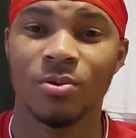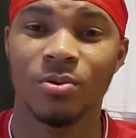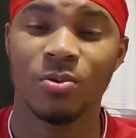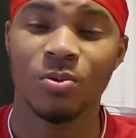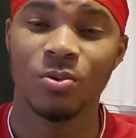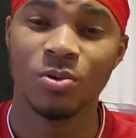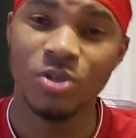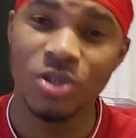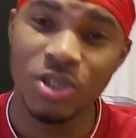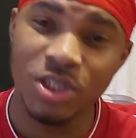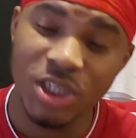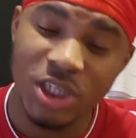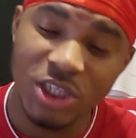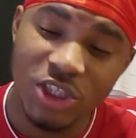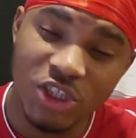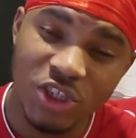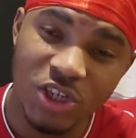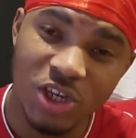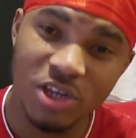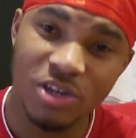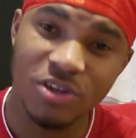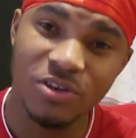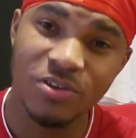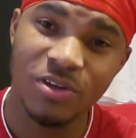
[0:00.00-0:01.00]
We just a
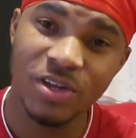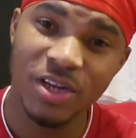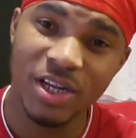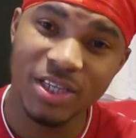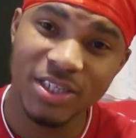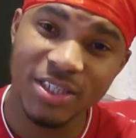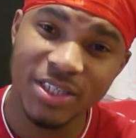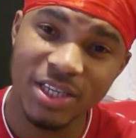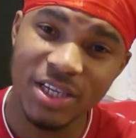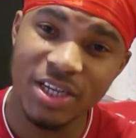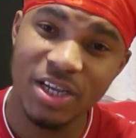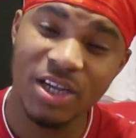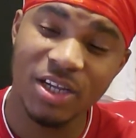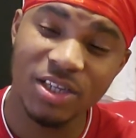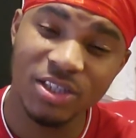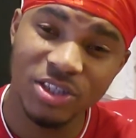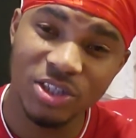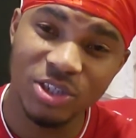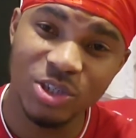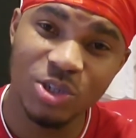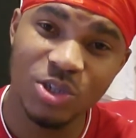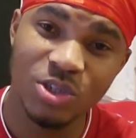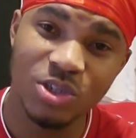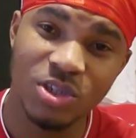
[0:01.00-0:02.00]
chucker in a second,
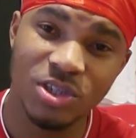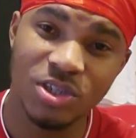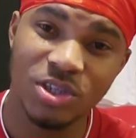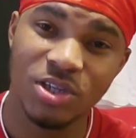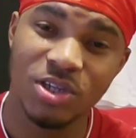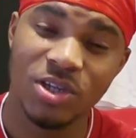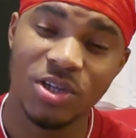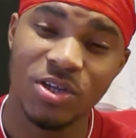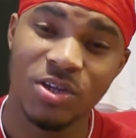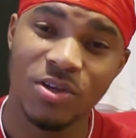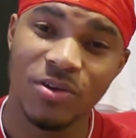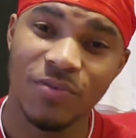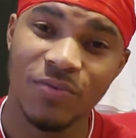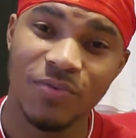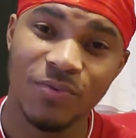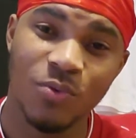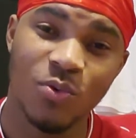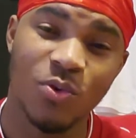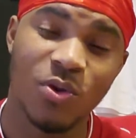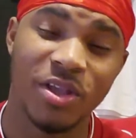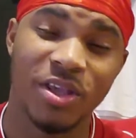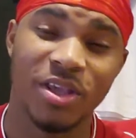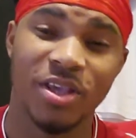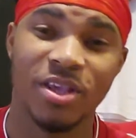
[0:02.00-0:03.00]
third
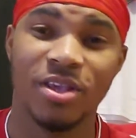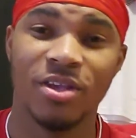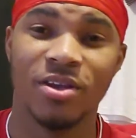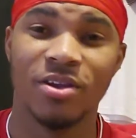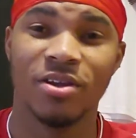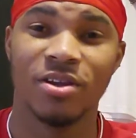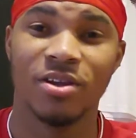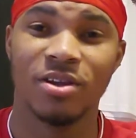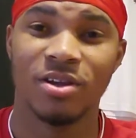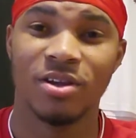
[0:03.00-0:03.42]
fourth gear.